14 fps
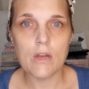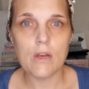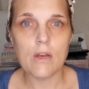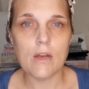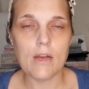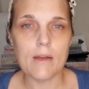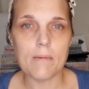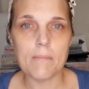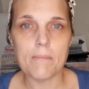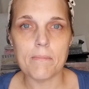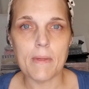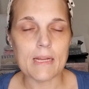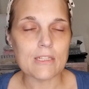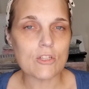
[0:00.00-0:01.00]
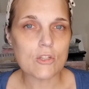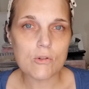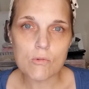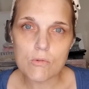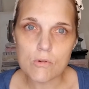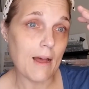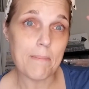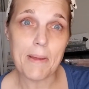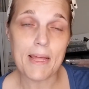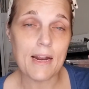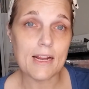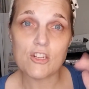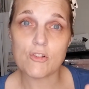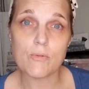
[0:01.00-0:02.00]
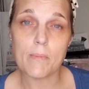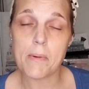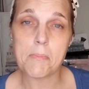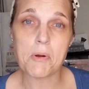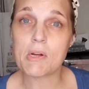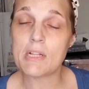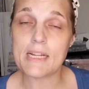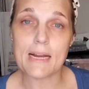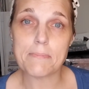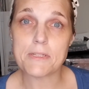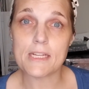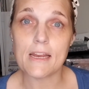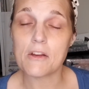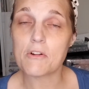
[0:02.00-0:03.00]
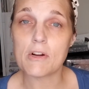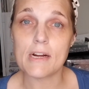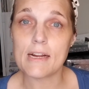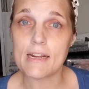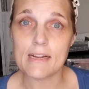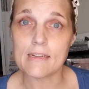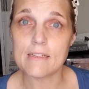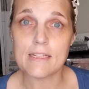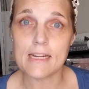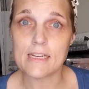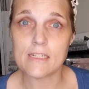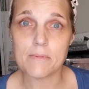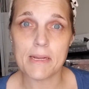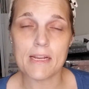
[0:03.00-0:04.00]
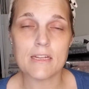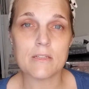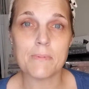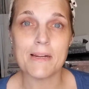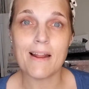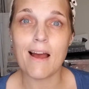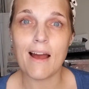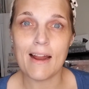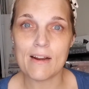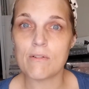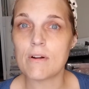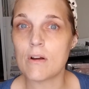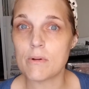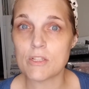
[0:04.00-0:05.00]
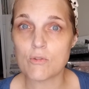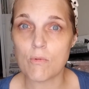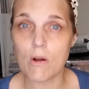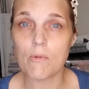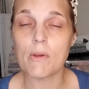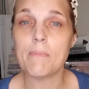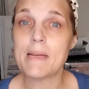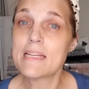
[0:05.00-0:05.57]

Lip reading: at school, and I just remember collapsing and crying and saying to my husband, I don't know what's wrong with me.